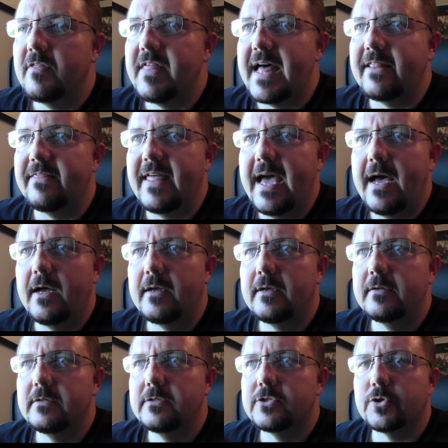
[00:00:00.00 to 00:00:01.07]
that
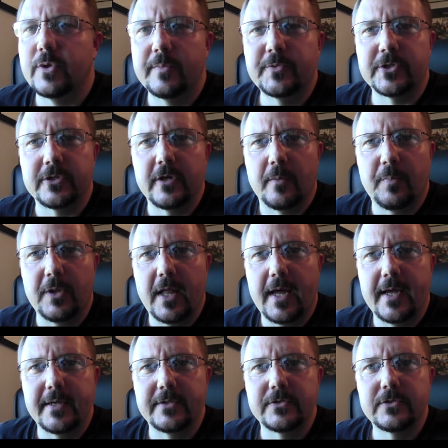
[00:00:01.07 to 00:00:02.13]
scripture
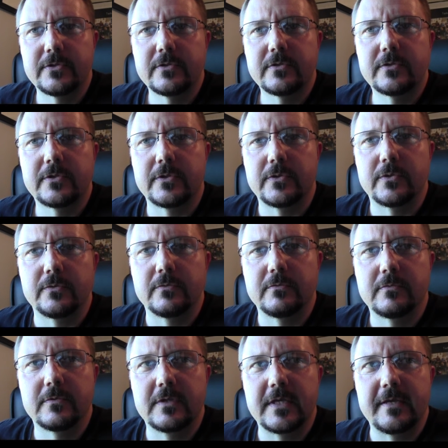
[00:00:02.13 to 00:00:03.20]
applies to
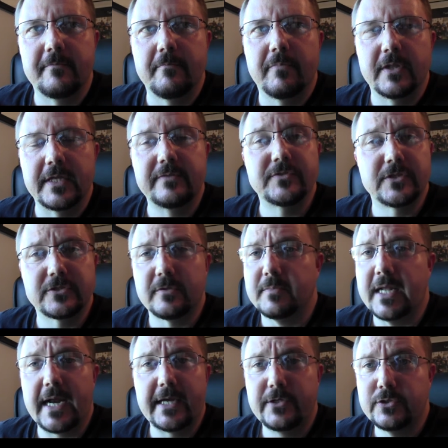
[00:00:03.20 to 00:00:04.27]
the belief
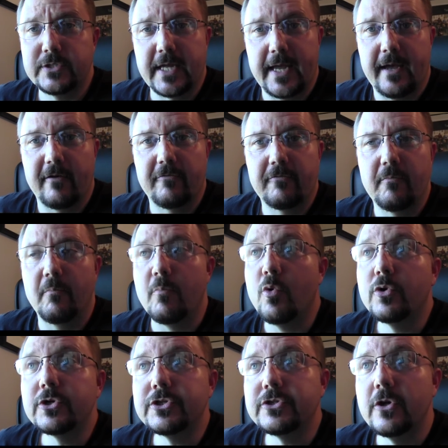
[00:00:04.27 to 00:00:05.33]
system that I used to have,
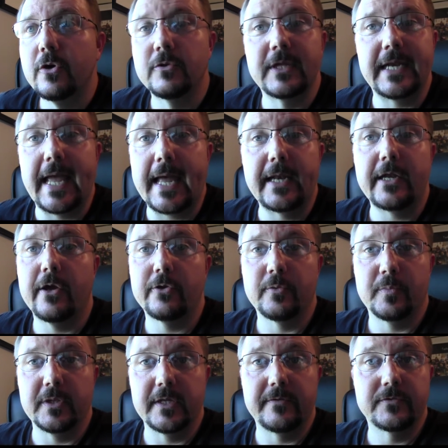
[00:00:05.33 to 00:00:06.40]
more so than any
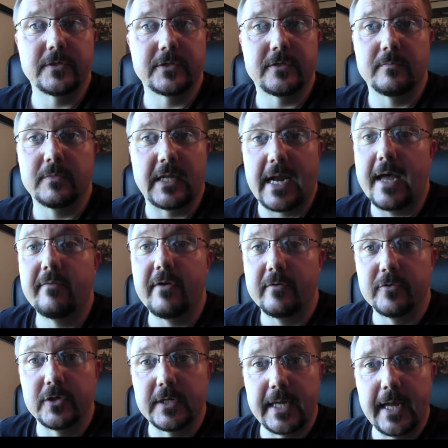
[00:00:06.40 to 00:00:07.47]
other belief system that I've
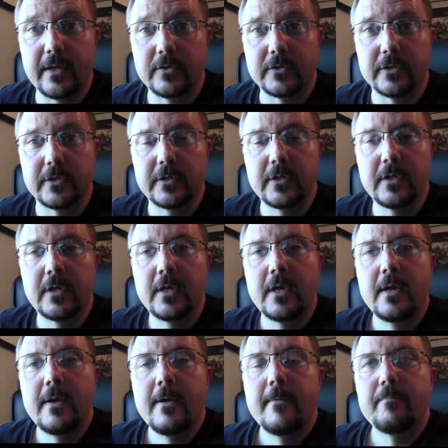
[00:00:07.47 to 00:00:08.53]
ever encountered.
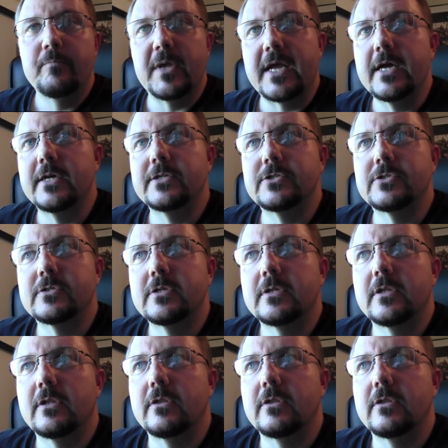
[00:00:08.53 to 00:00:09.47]
Because